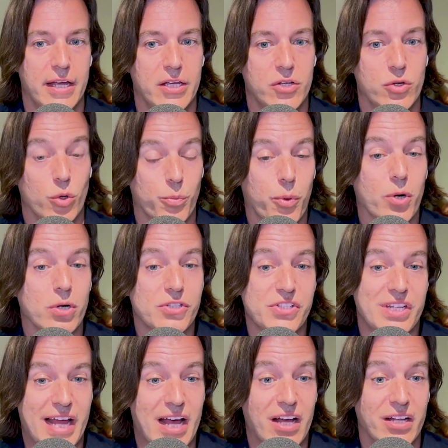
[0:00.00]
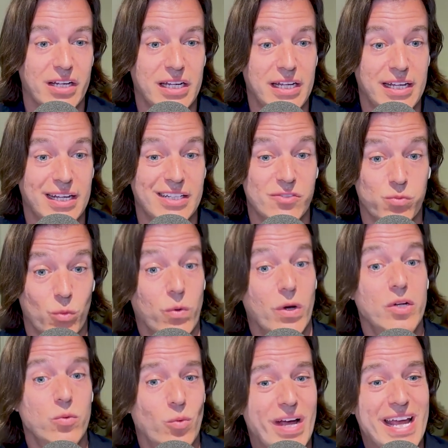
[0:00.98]
Your personality is
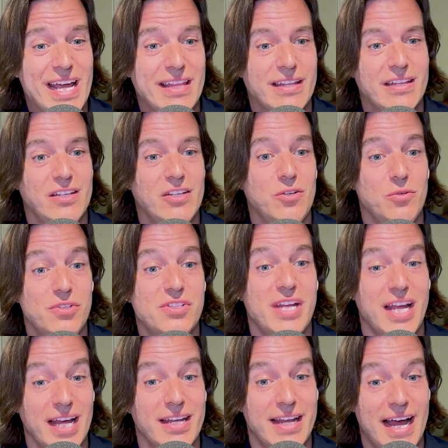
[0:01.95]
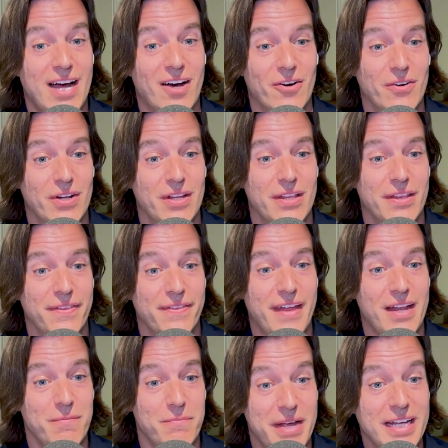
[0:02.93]
one way that you stand out
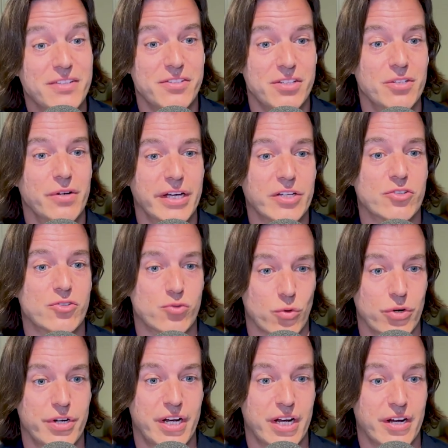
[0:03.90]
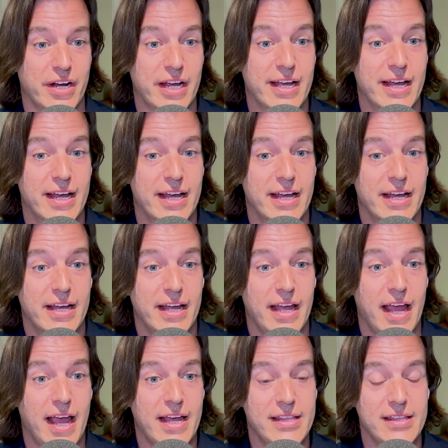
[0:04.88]
that makes you extraordinary.
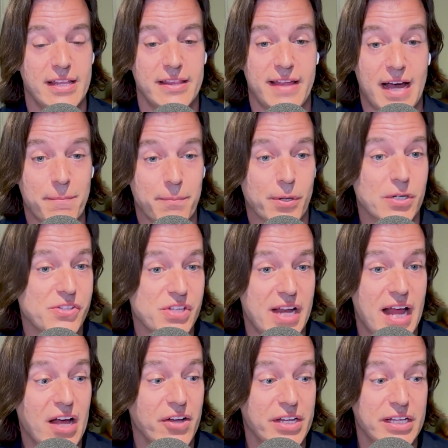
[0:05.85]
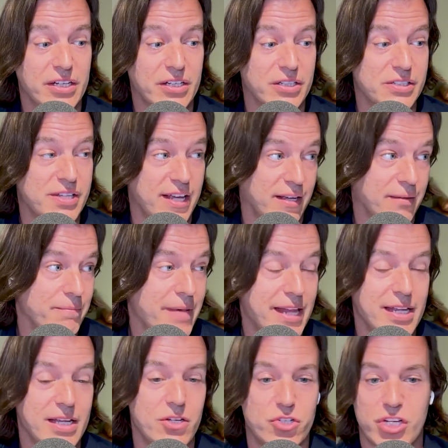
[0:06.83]
And that personality could take
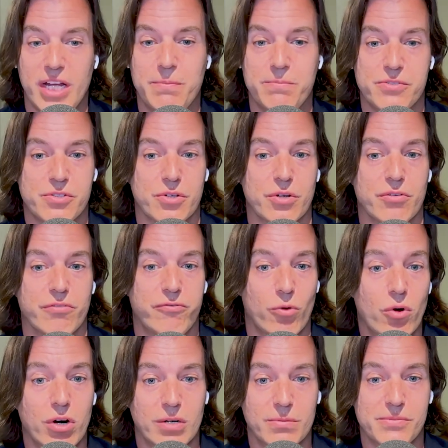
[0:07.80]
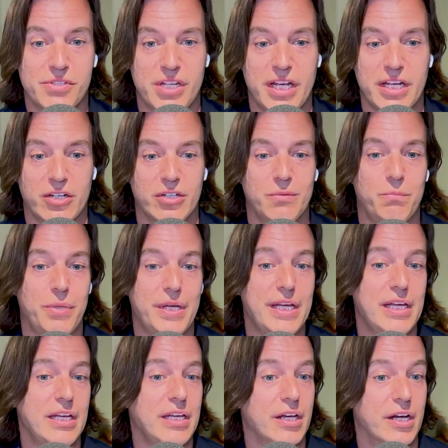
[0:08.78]
many shapes or forms. It could
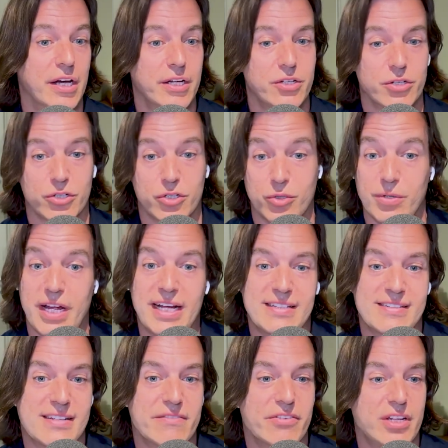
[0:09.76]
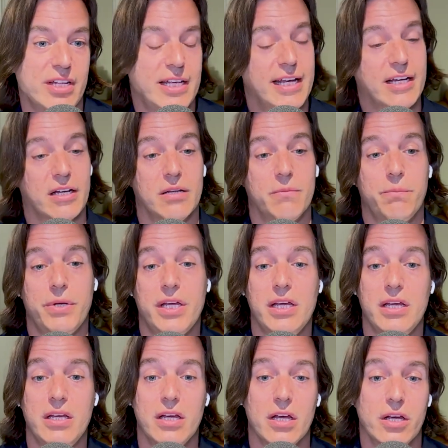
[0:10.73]
be your creativity, it could
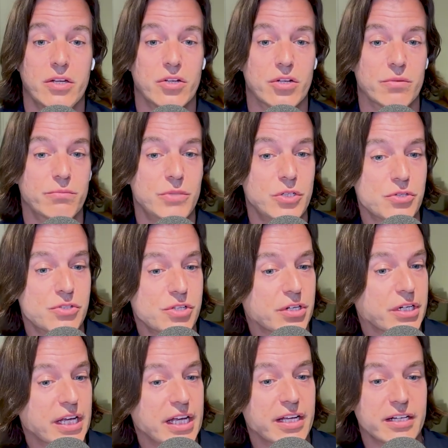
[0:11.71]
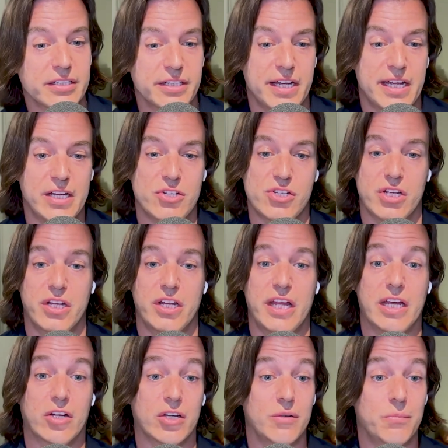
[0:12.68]
be your music inclination,
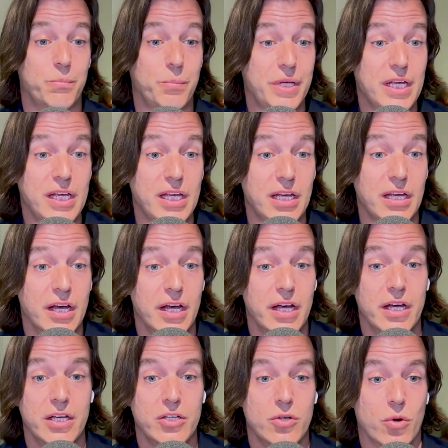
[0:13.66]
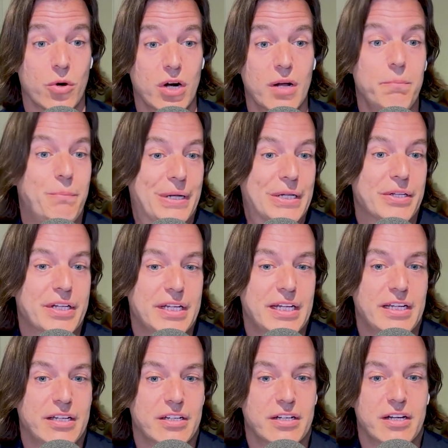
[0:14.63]
it could be your
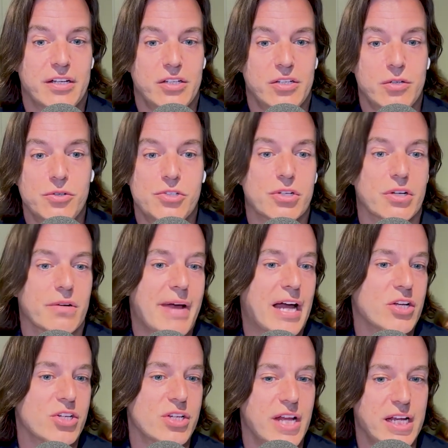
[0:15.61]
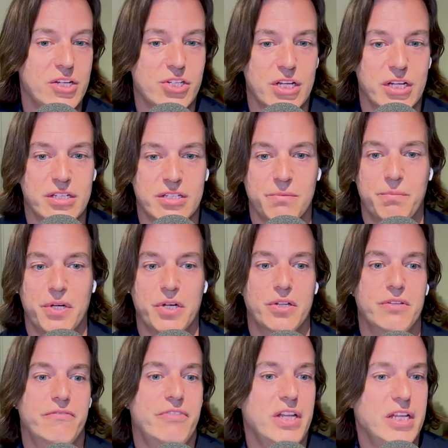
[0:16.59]
ability to use your imagination to
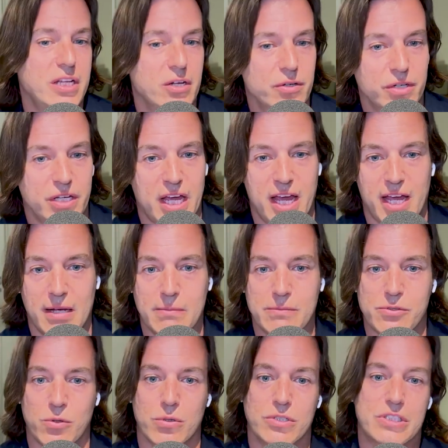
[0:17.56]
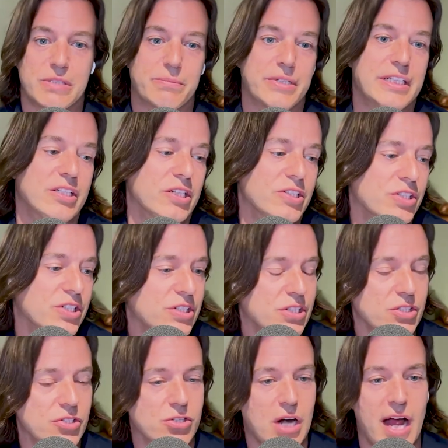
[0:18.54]
build video games or to play Dungeons
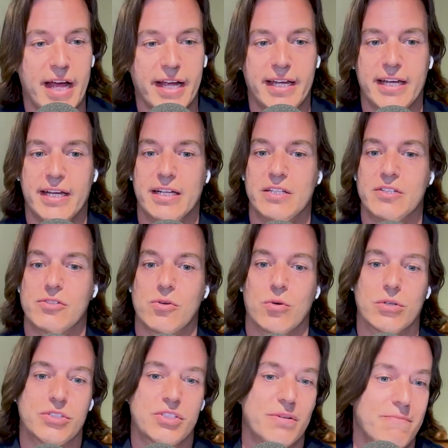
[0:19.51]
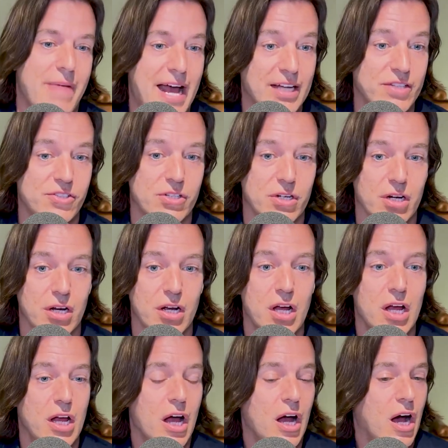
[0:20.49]
and Dragons or to master
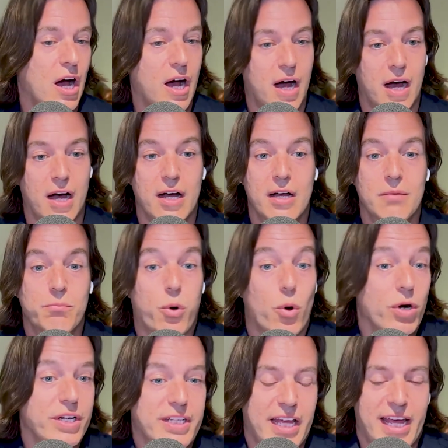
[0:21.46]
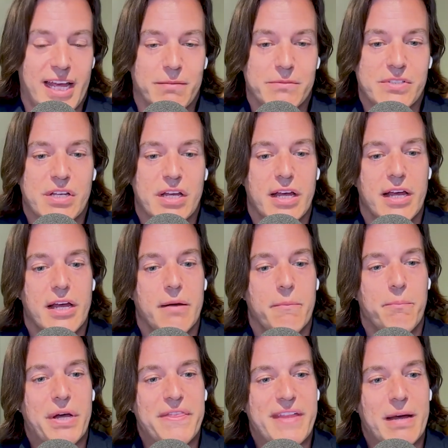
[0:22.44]
uh, board games.
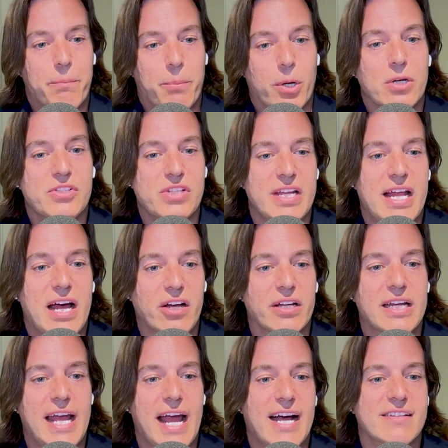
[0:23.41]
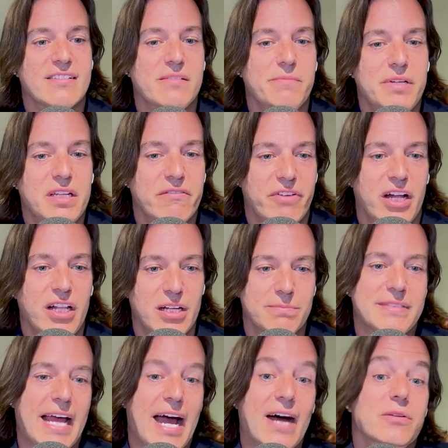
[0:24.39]
But that personality has to be
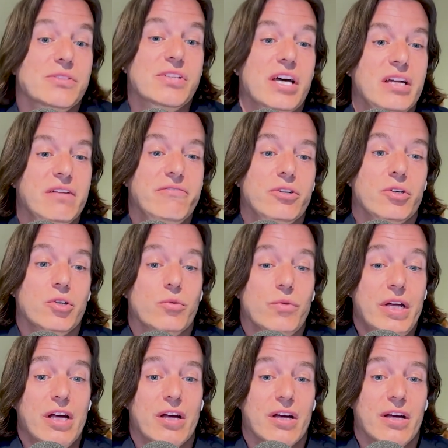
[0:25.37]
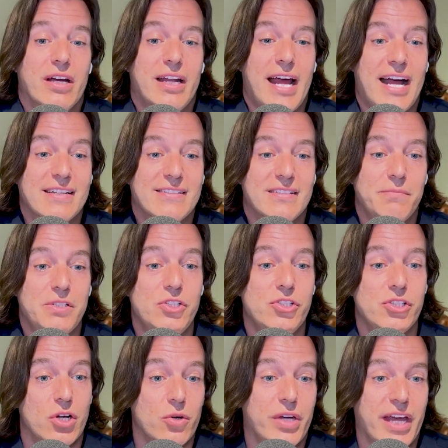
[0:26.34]
developed outside of your career. It has to be
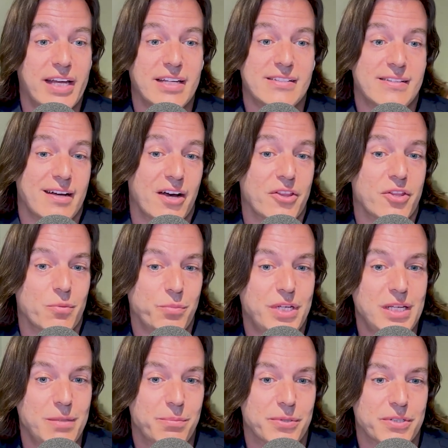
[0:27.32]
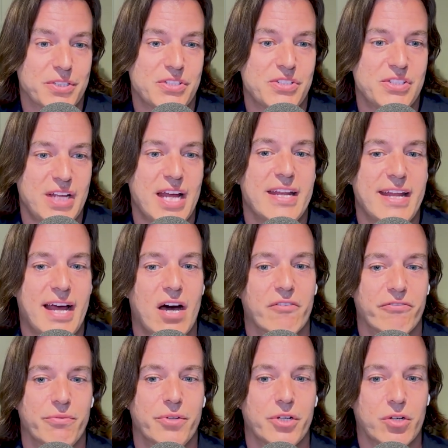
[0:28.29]
showcased to other people to stand
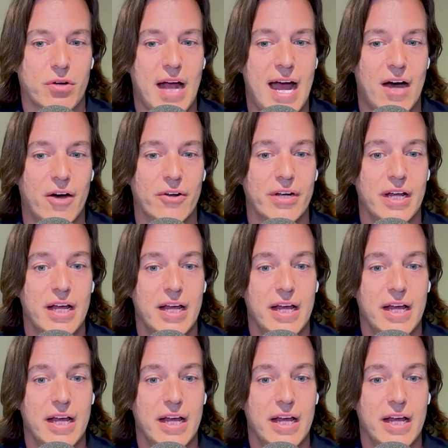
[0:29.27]
out from the crowd.